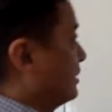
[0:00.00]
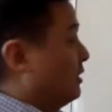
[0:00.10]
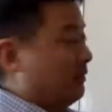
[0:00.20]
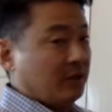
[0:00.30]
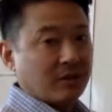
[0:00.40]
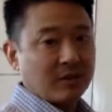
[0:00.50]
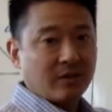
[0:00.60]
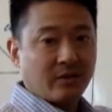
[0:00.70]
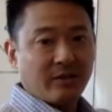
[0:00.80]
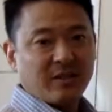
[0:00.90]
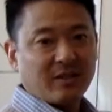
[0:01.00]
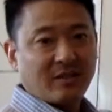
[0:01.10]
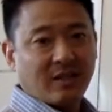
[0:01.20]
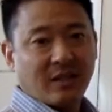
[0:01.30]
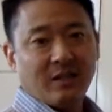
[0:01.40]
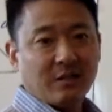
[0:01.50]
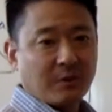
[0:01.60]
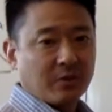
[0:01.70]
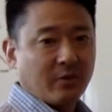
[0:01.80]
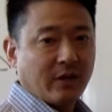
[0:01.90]
say you have this 30, 60, 90
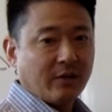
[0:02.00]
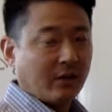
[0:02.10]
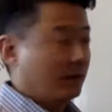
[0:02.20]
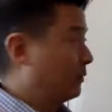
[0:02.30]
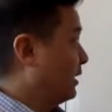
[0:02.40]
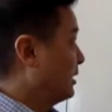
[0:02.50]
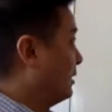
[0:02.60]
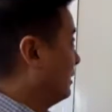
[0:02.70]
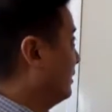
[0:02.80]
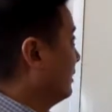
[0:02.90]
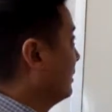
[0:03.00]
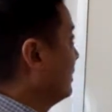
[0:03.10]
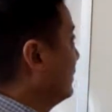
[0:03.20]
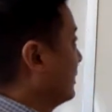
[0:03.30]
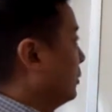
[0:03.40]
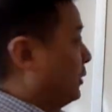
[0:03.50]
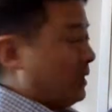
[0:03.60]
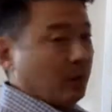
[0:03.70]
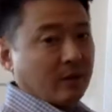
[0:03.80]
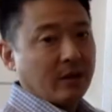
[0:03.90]
special right triangle right here. What
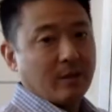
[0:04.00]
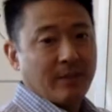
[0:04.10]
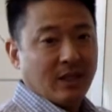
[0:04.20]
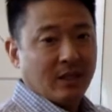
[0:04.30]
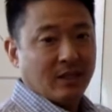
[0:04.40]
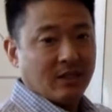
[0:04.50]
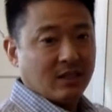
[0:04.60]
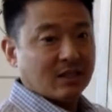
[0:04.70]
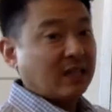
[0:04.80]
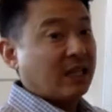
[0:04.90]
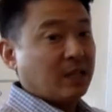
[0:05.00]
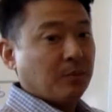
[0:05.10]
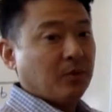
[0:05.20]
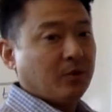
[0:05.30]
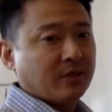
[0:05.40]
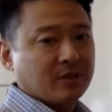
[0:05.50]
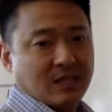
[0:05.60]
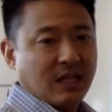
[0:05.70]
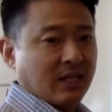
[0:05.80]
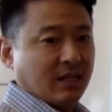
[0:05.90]
I would recommend is label the
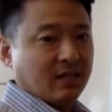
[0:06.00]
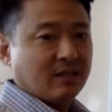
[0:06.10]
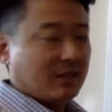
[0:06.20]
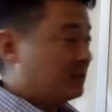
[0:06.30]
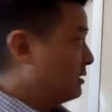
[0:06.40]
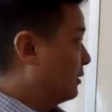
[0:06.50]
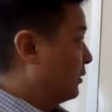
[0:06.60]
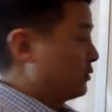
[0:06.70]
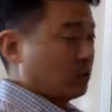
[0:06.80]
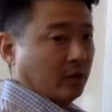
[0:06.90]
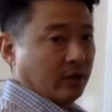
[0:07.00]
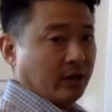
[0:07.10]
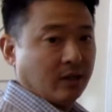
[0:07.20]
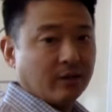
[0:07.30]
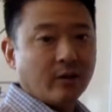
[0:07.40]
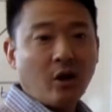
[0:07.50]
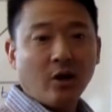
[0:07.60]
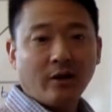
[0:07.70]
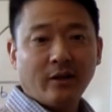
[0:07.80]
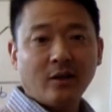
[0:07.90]
sides as either the short leg, the
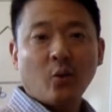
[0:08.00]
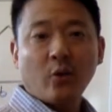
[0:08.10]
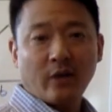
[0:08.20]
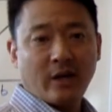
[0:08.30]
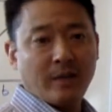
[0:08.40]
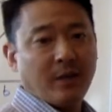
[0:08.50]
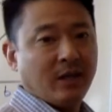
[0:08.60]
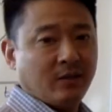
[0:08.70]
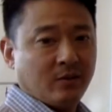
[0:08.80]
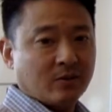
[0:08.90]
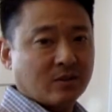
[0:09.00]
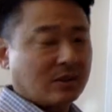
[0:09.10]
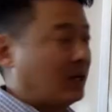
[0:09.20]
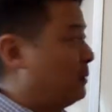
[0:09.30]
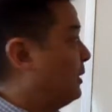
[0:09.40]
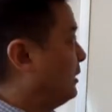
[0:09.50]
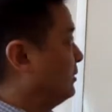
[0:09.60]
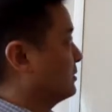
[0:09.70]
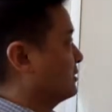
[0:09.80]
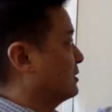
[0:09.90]
long leg, or the hypotenuse. The
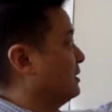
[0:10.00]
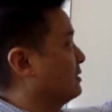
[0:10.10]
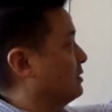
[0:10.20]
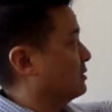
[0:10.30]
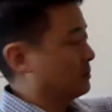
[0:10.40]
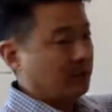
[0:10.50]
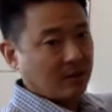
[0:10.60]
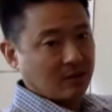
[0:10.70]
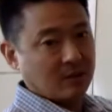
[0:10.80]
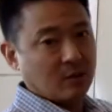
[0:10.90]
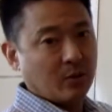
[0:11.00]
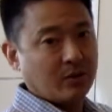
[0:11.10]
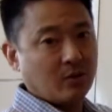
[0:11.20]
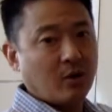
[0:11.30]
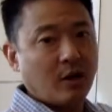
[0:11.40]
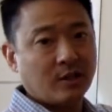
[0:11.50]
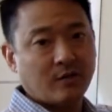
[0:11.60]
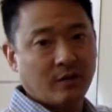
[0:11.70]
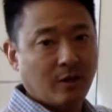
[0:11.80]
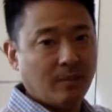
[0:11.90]
hypotenuse is easiest because it's always across
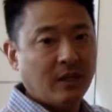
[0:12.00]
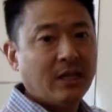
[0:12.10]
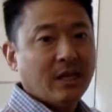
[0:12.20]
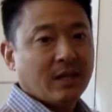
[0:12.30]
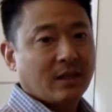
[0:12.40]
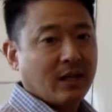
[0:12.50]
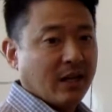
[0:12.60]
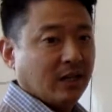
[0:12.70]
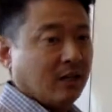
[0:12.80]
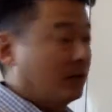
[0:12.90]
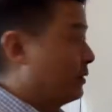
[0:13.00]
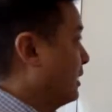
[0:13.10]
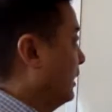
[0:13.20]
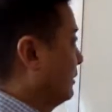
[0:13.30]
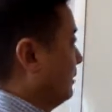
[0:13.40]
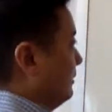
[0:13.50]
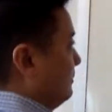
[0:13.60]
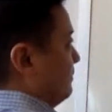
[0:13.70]
from the 90-degree angle